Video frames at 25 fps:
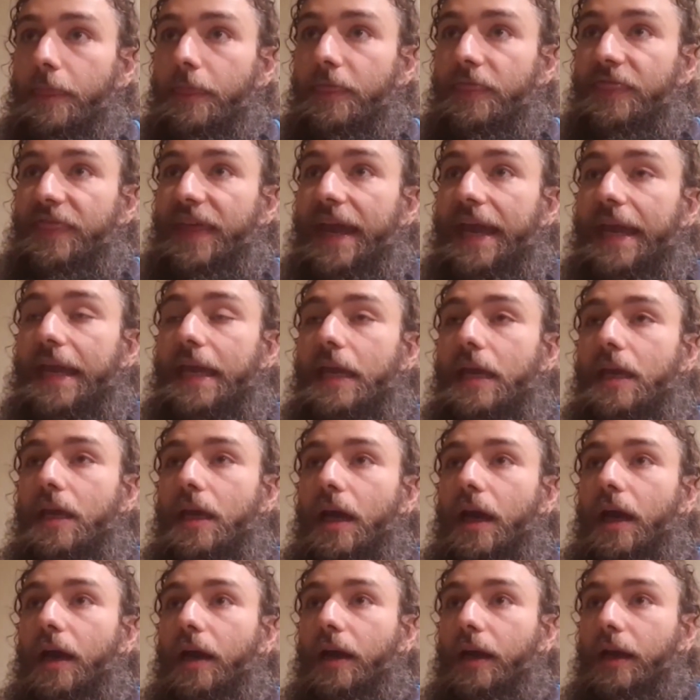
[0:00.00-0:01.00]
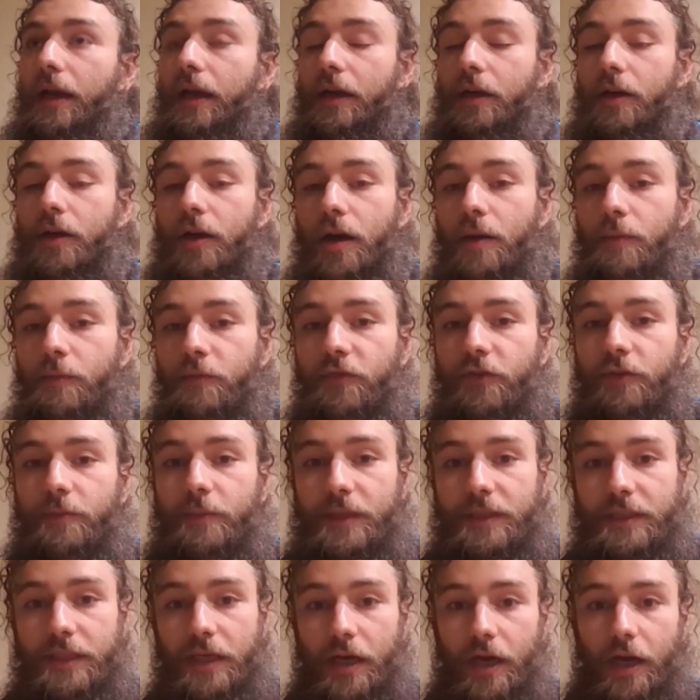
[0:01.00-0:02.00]
they come
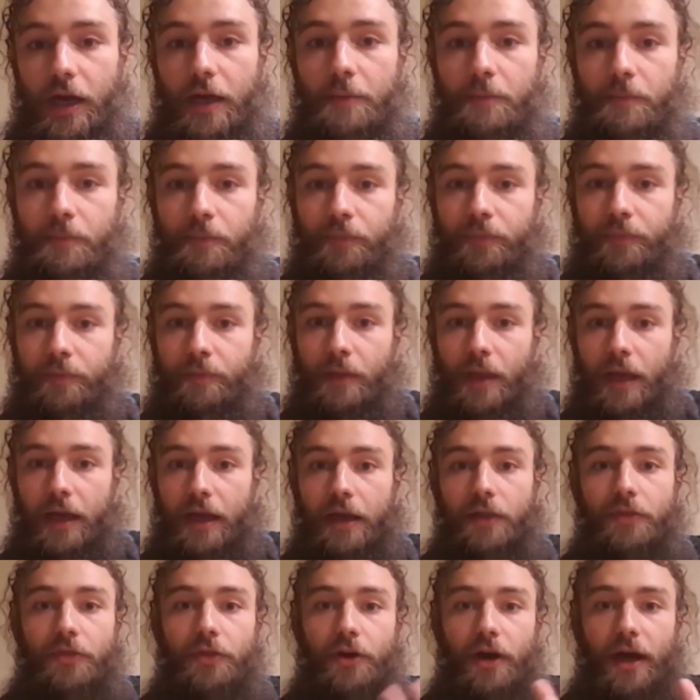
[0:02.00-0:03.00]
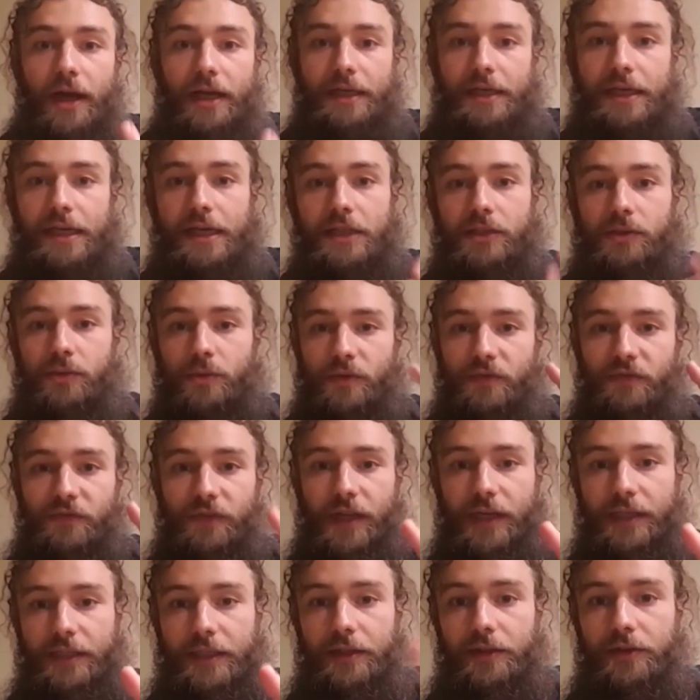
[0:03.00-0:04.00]
from a time and their ideas
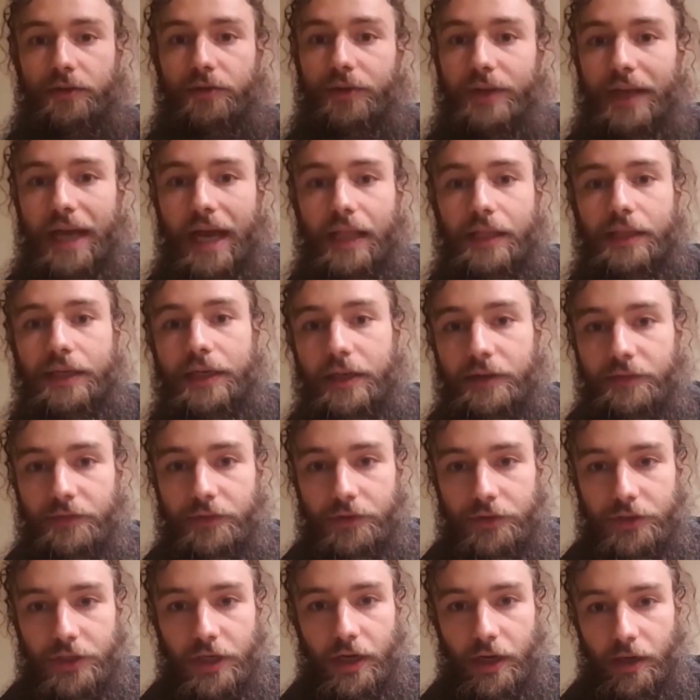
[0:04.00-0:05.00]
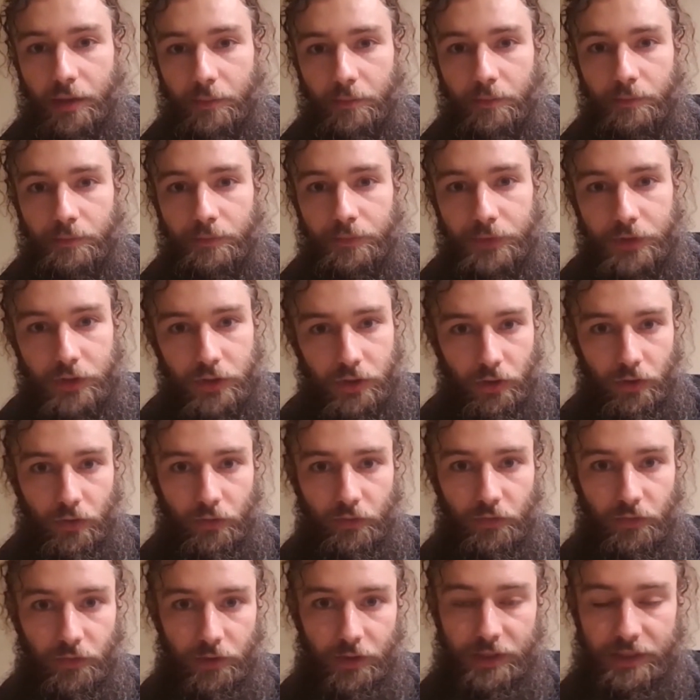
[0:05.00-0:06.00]
reflected the reality of their time. So,
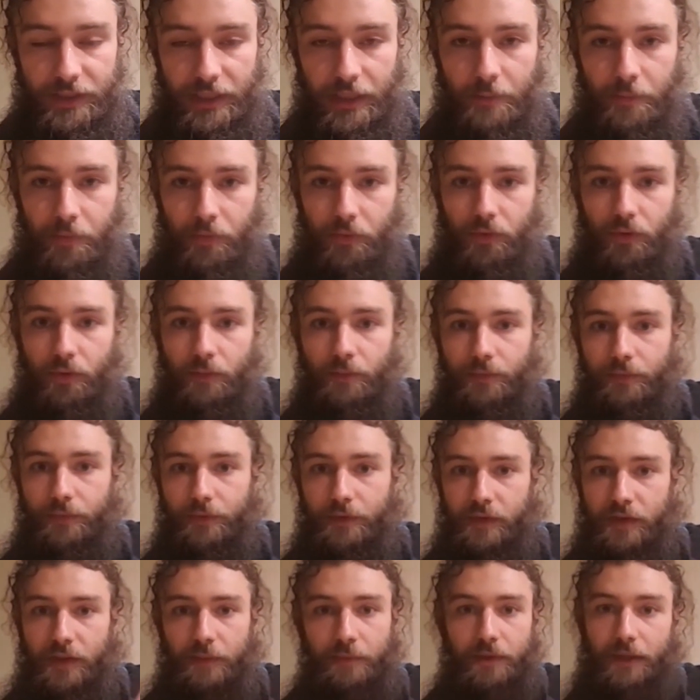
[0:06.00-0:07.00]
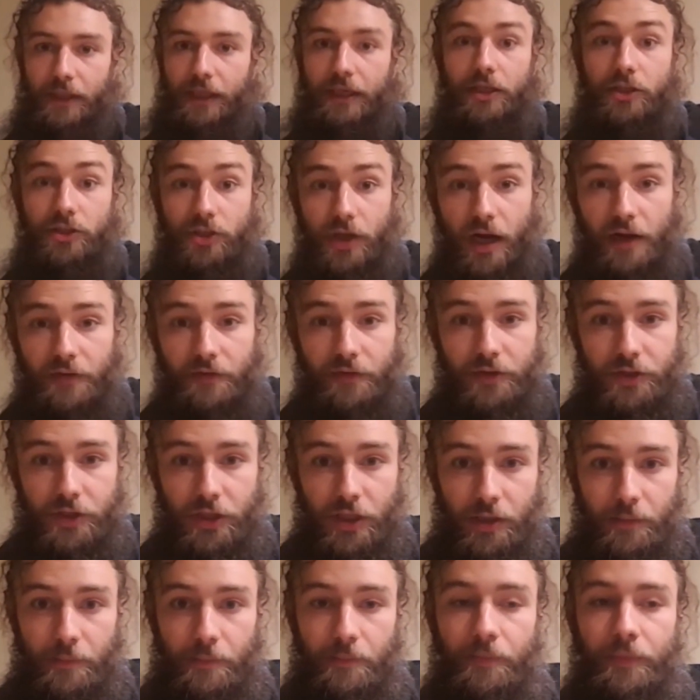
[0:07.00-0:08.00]
for example, something like a driver
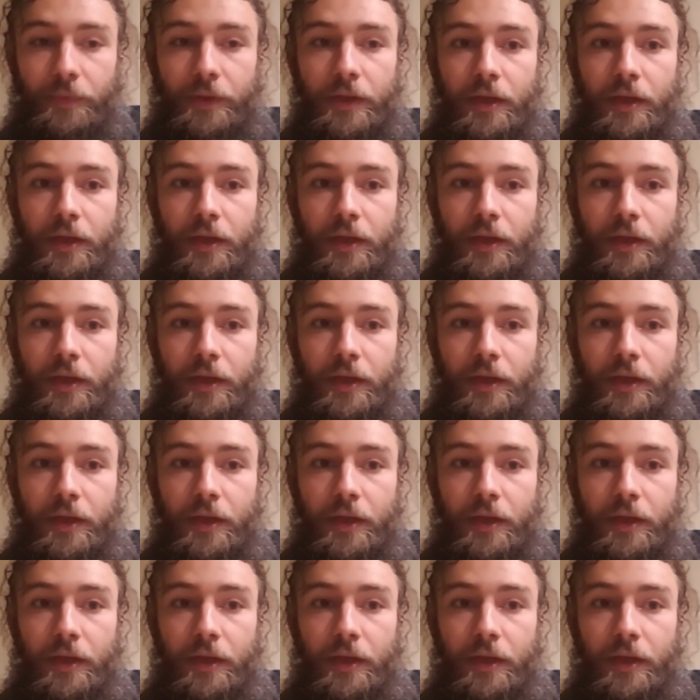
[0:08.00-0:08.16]
job.